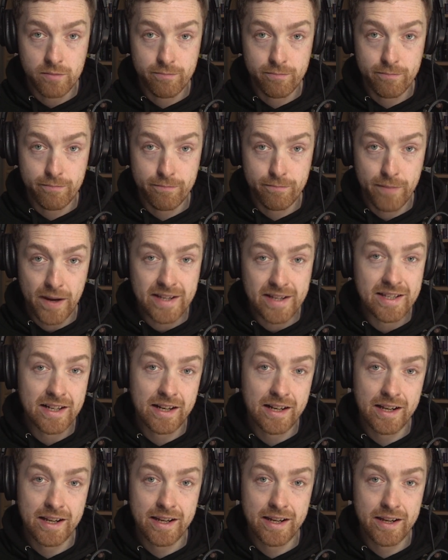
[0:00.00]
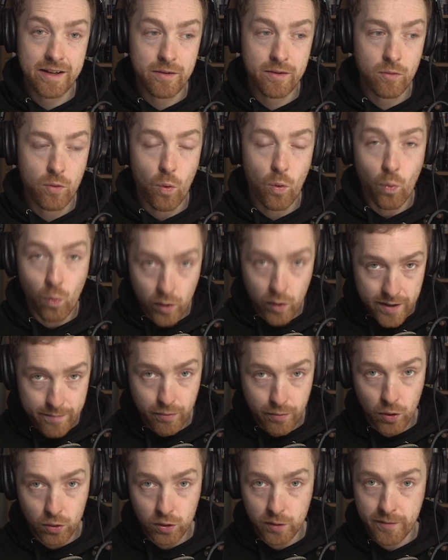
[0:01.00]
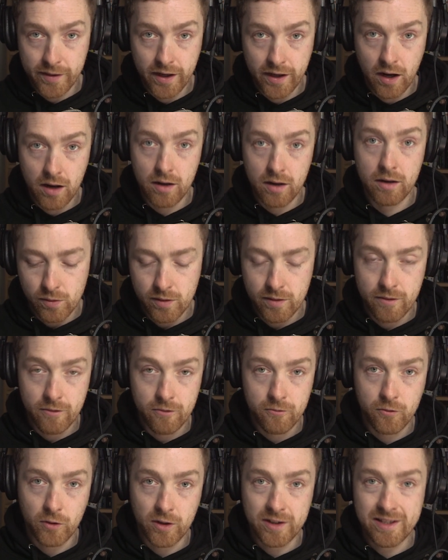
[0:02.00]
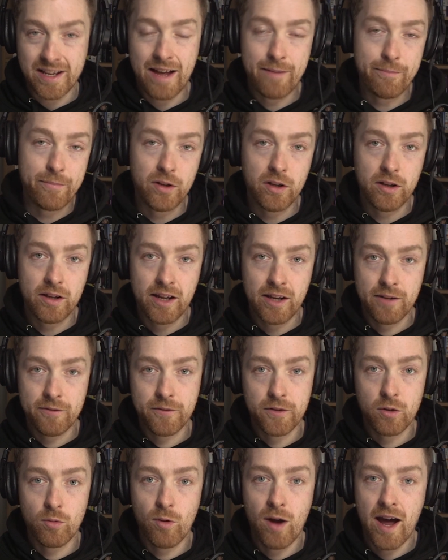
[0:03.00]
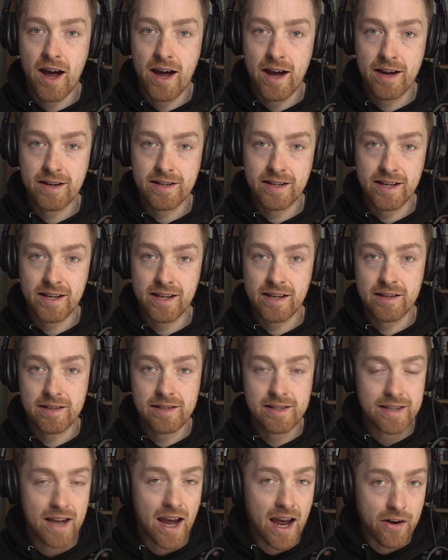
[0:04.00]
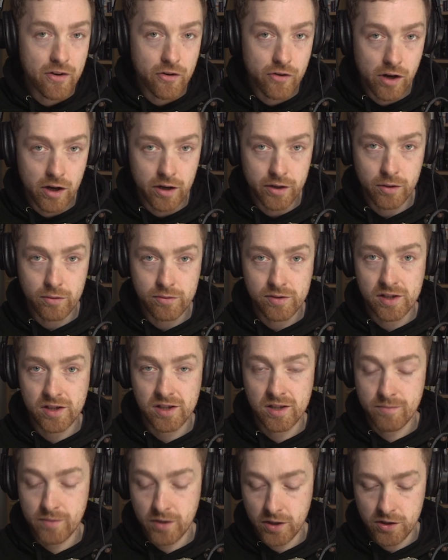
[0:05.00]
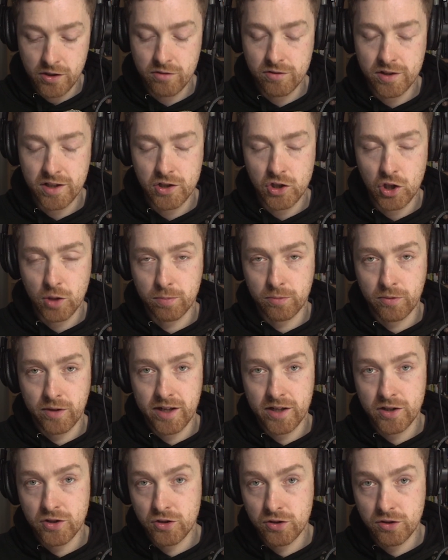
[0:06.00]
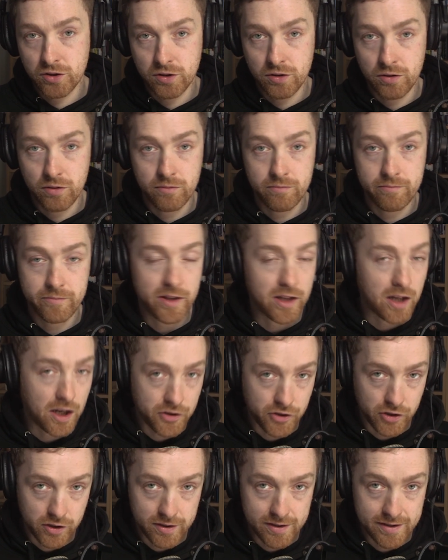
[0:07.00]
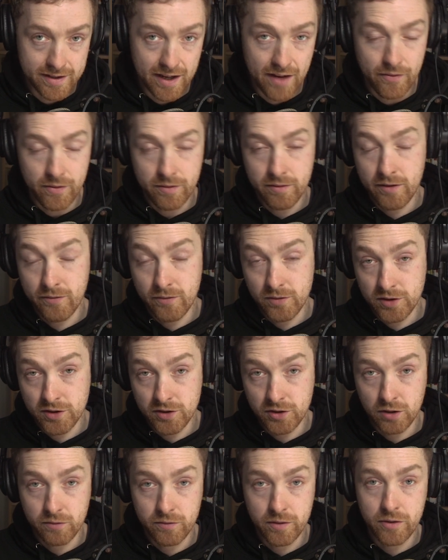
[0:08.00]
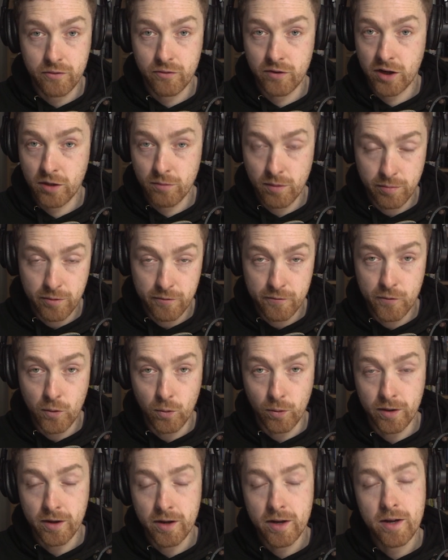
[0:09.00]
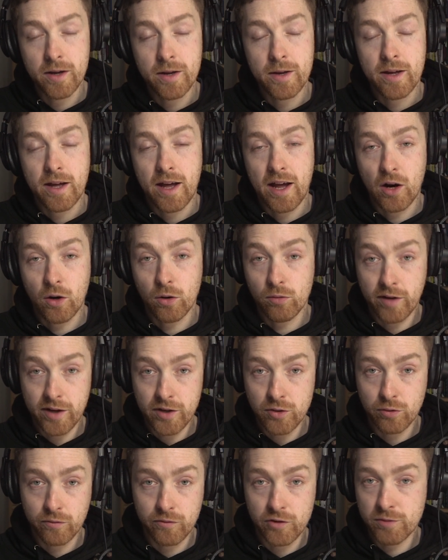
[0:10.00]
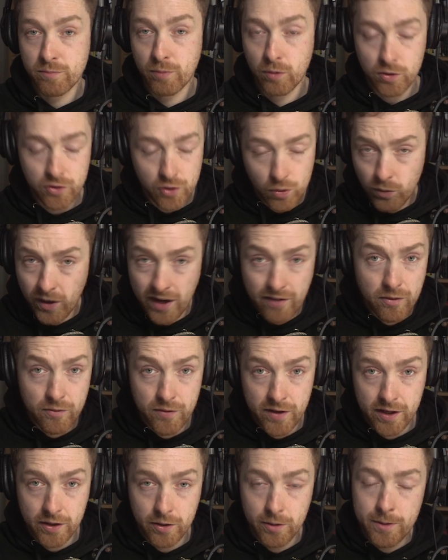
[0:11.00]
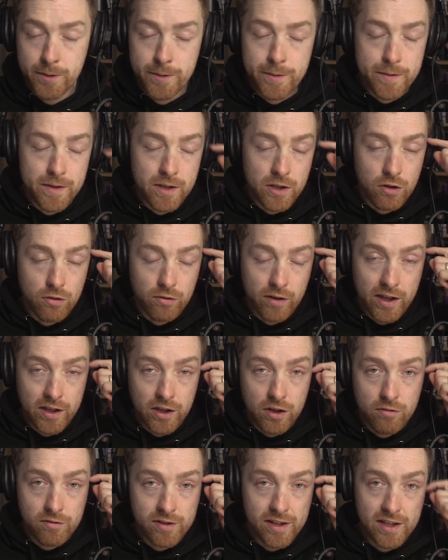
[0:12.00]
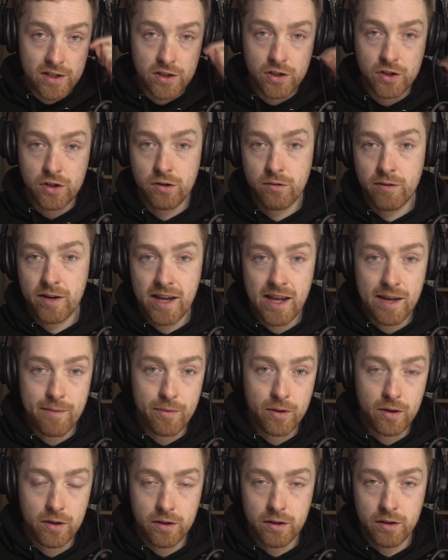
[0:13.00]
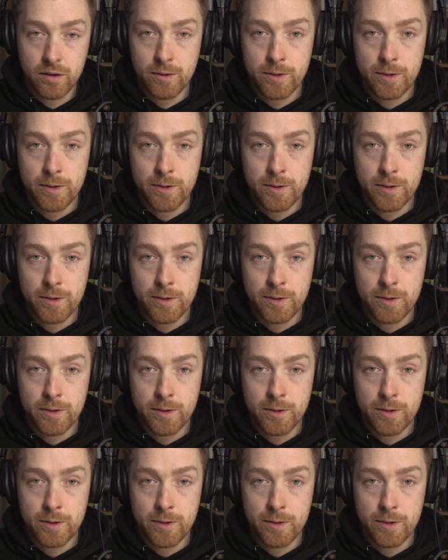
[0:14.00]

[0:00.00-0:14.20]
basically reprogram the car. For example, if you had a standard audio system, you can use this to upgrade it to the logical 7, if it's Discovery 3 or maybe 4, or Range Rover Sports or whatever vehicle. You can use this to enable